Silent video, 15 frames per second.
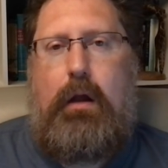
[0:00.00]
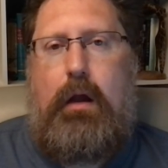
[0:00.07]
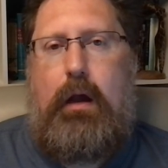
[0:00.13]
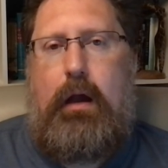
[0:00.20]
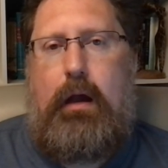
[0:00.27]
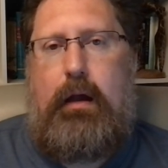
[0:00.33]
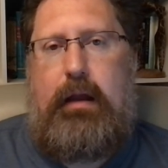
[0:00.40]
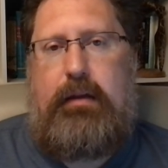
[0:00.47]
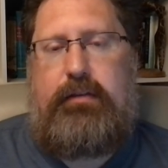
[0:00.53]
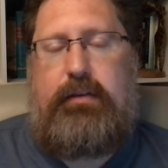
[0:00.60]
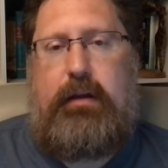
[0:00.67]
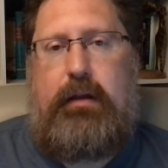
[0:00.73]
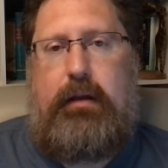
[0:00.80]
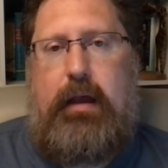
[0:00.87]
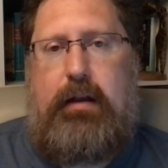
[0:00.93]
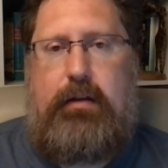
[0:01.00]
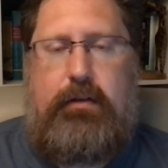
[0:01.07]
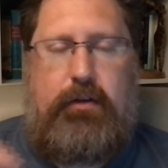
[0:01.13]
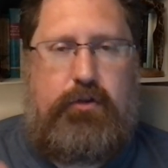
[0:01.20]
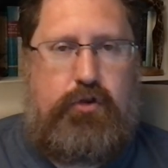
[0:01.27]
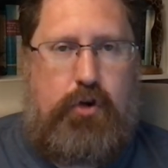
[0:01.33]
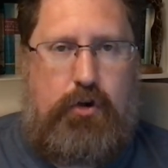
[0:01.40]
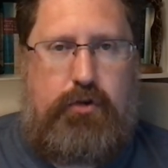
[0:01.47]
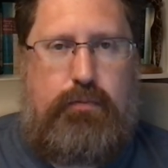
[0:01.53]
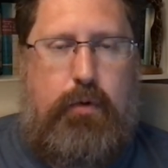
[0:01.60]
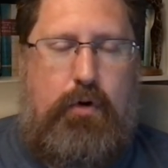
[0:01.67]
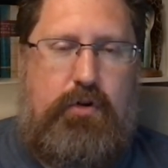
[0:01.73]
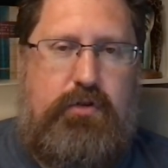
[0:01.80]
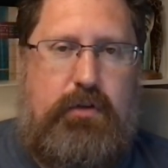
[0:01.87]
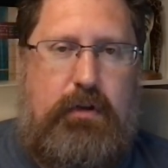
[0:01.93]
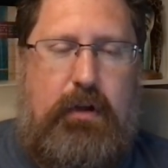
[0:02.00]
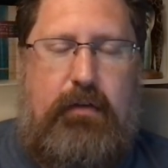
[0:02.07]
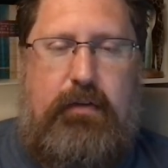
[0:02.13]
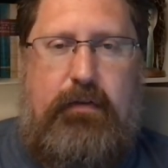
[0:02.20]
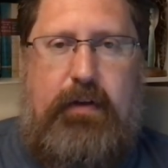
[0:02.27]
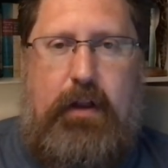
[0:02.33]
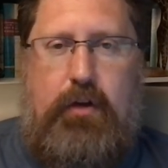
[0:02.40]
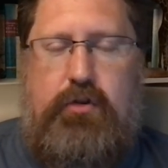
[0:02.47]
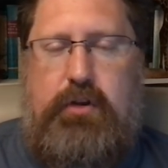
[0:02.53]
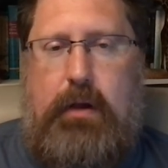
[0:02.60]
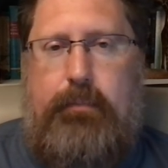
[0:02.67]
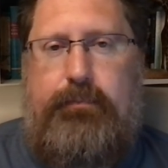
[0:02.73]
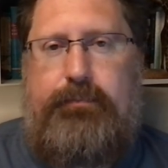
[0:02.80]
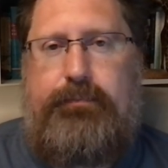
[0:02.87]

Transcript: as the head of the church portion of the fellowship.